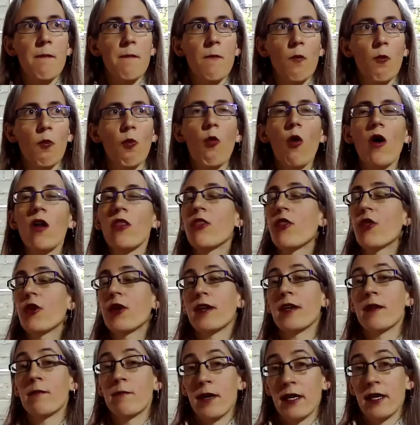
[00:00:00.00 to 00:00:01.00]
one
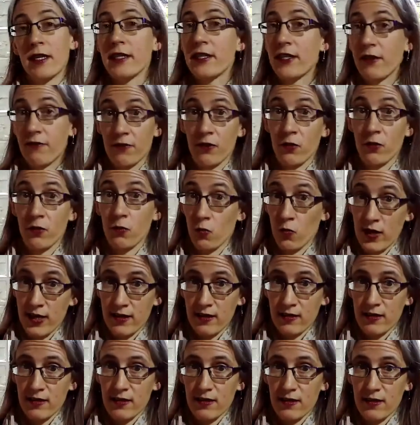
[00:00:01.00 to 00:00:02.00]
thing in many different
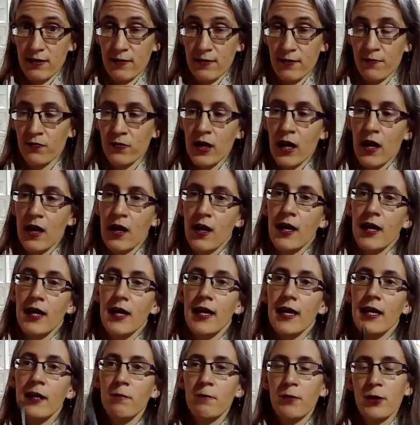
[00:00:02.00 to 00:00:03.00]
ways.
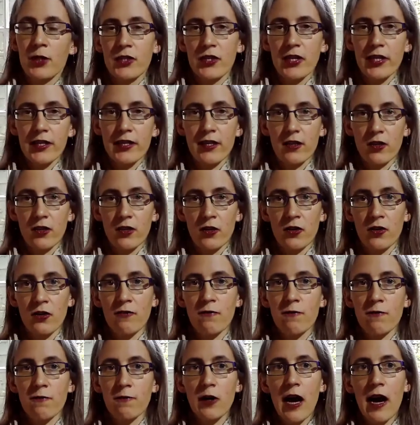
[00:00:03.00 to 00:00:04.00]
In particular,
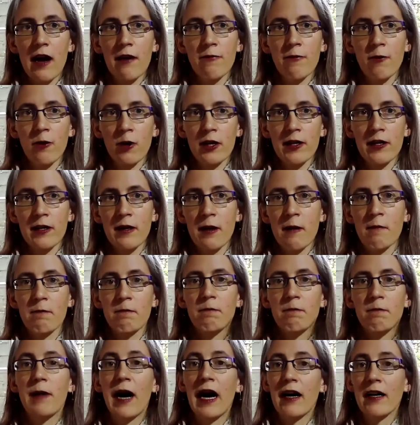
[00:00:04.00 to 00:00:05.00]
for every
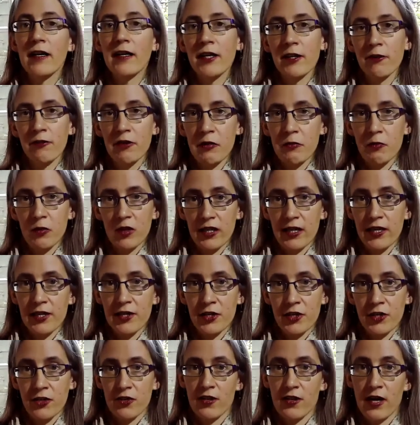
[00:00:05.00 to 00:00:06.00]
binary
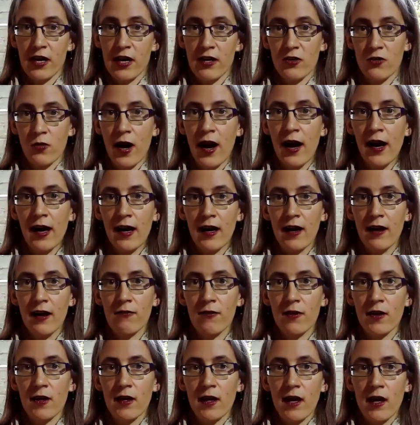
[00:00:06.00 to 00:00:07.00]
relation that you have,
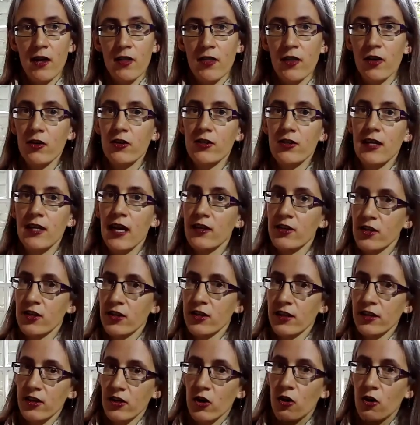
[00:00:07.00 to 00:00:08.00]
there is
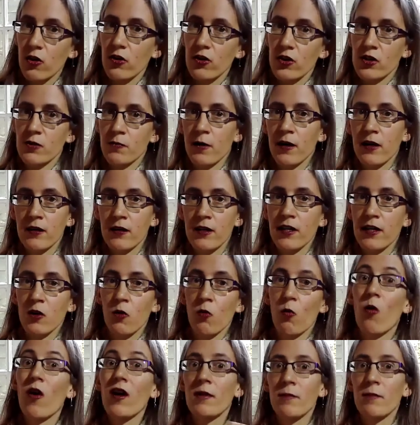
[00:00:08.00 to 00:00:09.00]
actually a
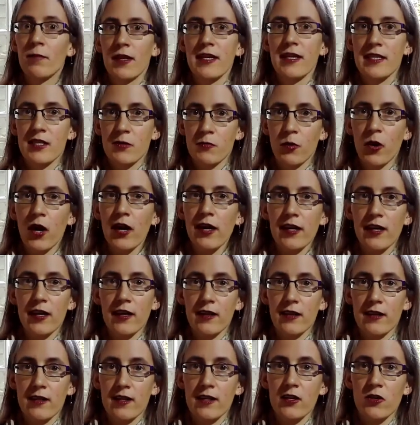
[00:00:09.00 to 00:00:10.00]
corresponding one place
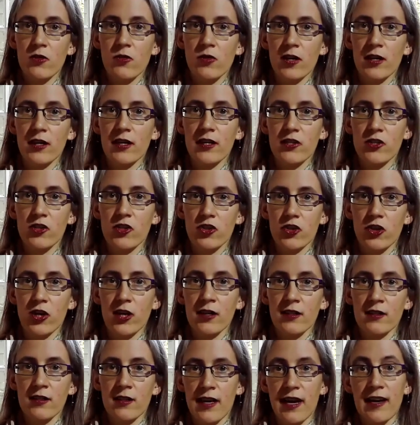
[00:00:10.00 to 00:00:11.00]
predicate that you can
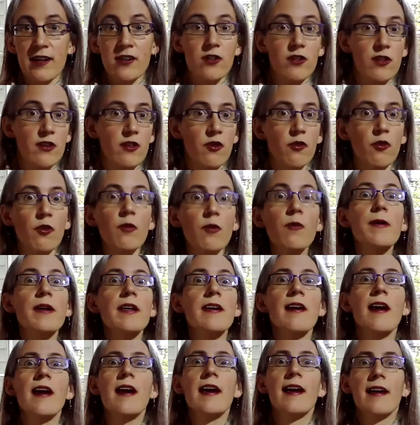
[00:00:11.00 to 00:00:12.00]
construct. Actually, there will
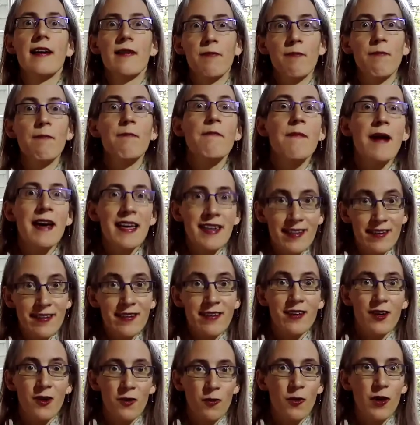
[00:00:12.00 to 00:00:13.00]
be
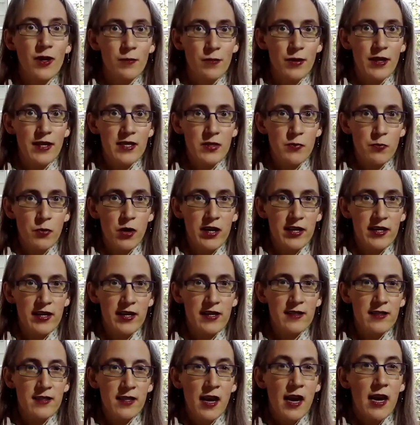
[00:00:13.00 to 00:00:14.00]
many one place
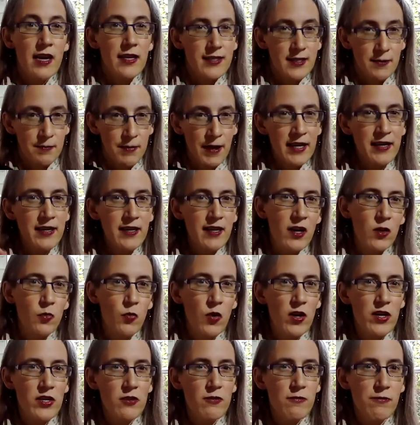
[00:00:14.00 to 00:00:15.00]
predicates depending on
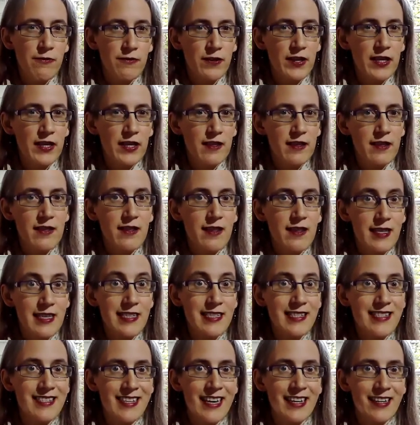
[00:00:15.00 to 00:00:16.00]
what you fill in the
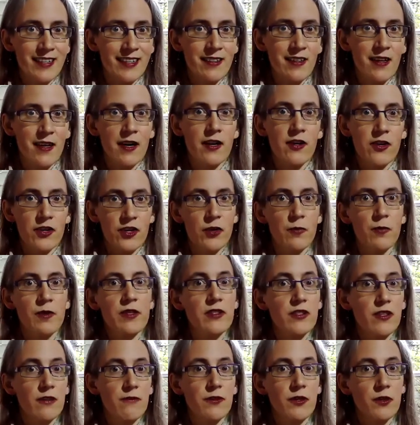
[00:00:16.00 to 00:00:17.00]
second
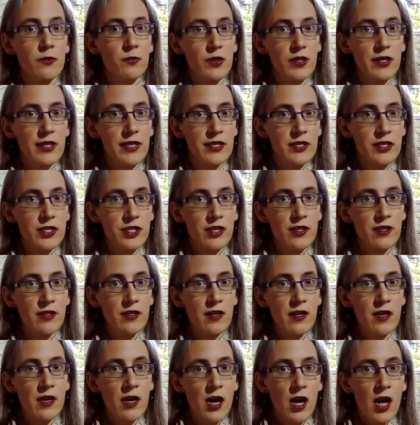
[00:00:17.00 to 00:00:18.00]
argument of your relation.
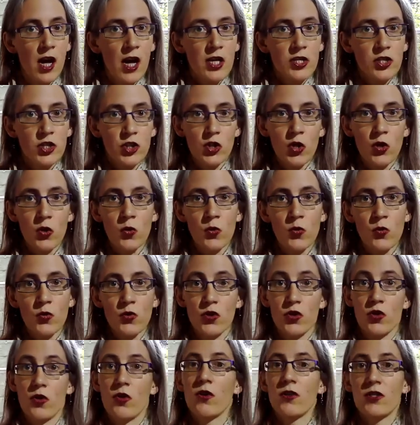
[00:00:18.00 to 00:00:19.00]
So
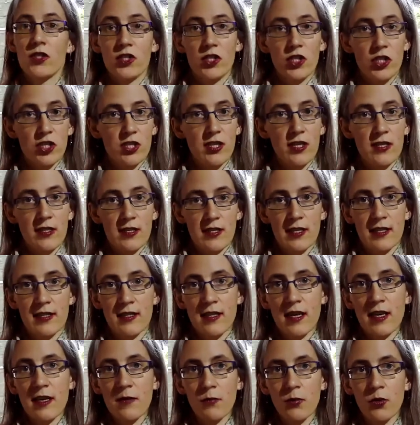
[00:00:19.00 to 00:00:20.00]
just as an
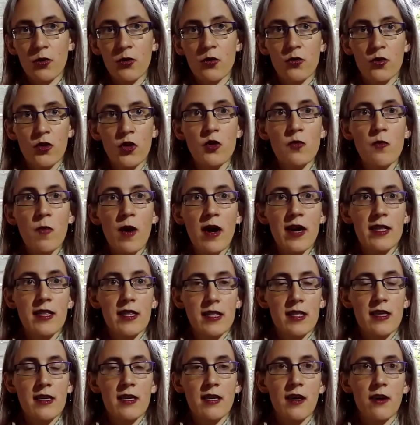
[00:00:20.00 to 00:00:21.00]
example, you might
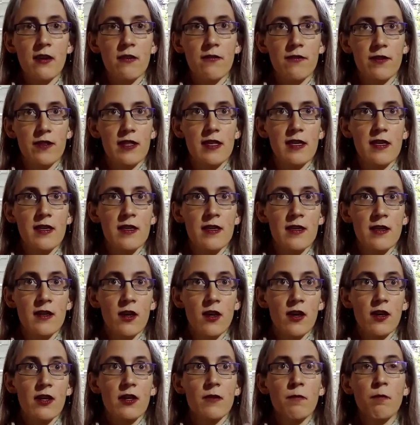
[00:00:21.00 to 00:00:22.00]
think of the
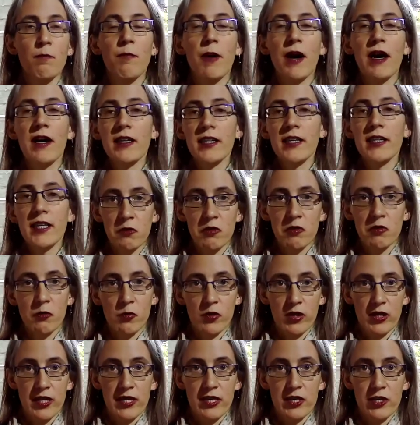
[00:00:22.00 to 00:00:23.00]
binary
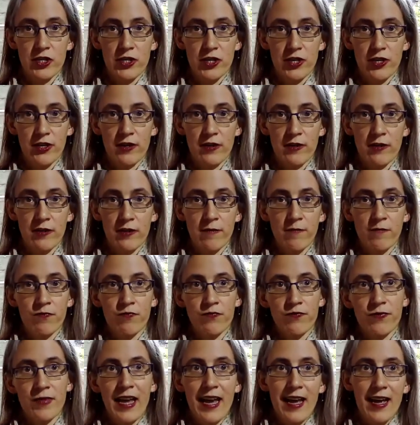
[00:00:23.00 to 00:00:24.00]
relation
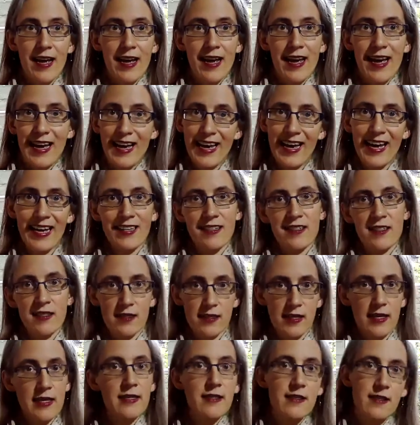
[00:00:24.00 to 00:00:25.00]

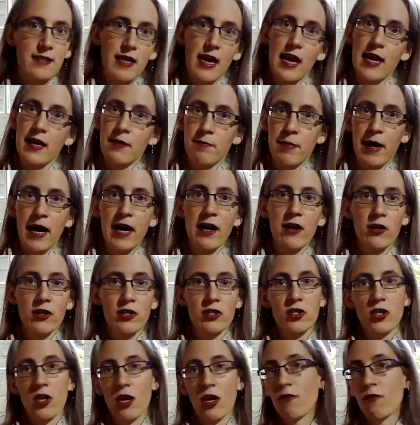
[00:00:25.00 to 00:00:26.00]
X is a
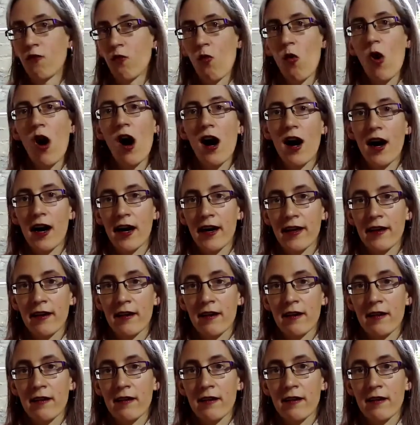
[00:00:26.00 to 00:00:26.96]
parent of Y,